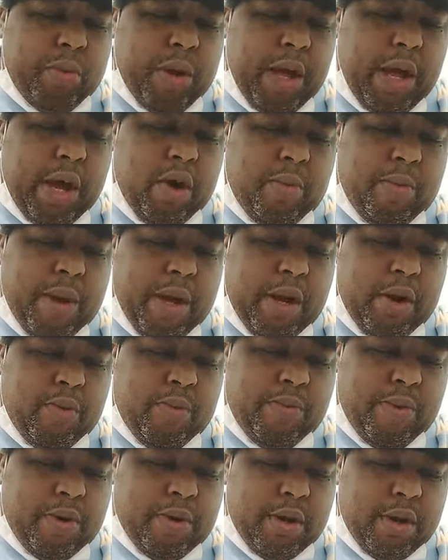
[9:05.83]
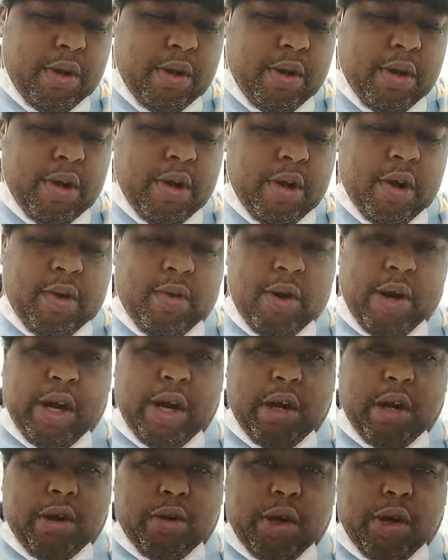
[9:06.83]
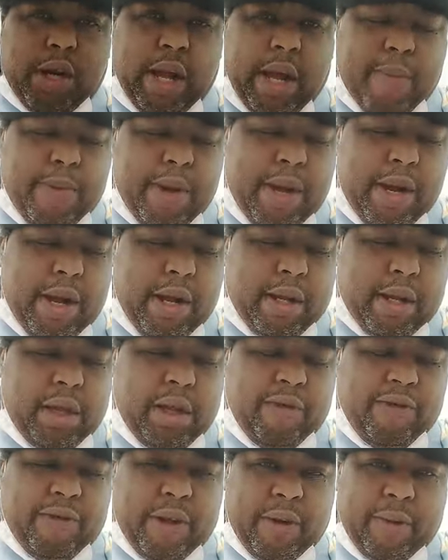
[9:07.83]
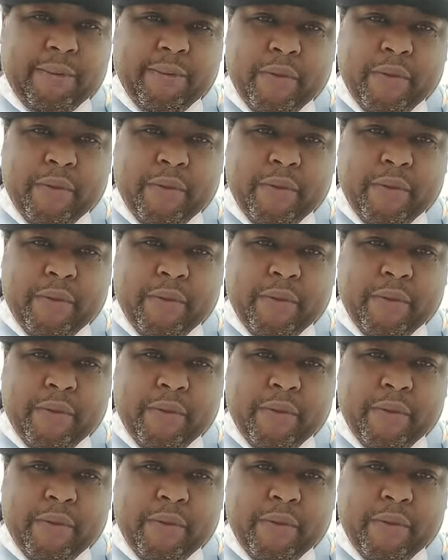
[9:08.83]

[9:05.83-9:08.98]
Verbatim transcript: He ain't gonna be in no building. What Canelo look like being in Cleveland?